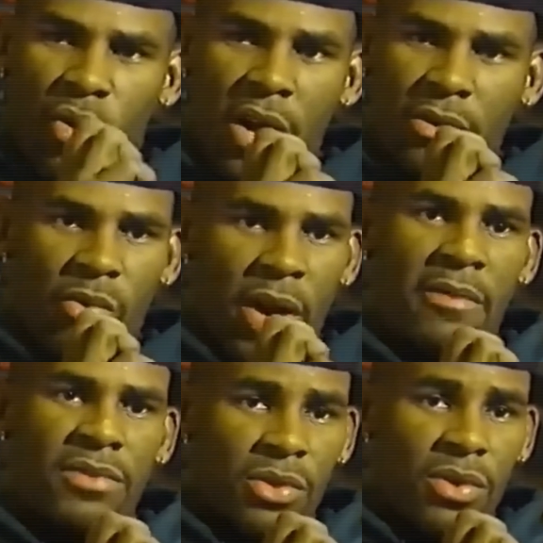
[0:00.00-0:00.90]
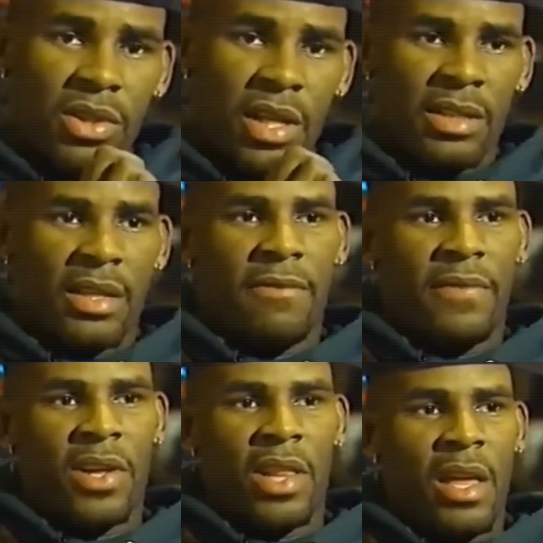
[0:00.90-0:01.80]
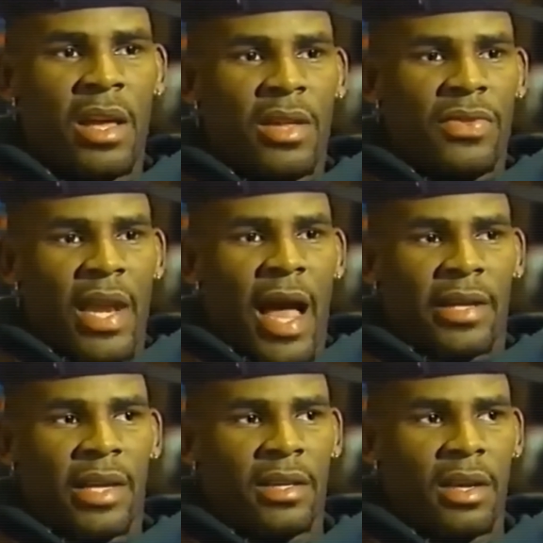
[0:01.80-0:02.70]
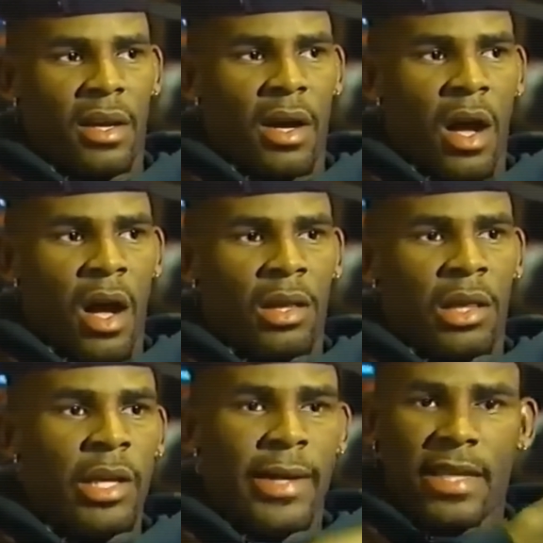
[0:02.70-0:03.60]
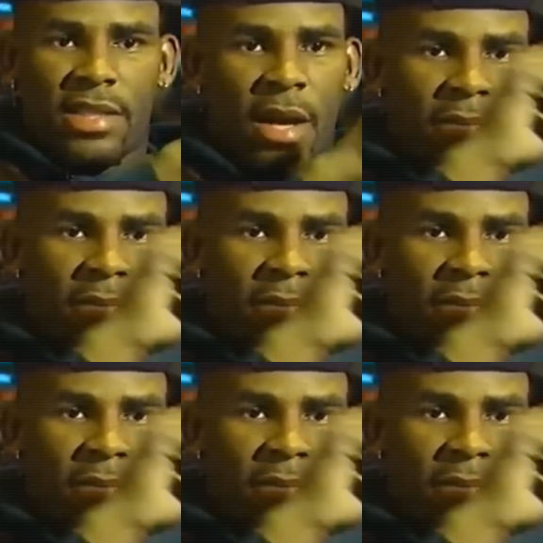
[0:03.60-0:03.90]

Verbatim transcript: Kelly's lawyers claimed he didn't know Aaliyah's real age at the time, though their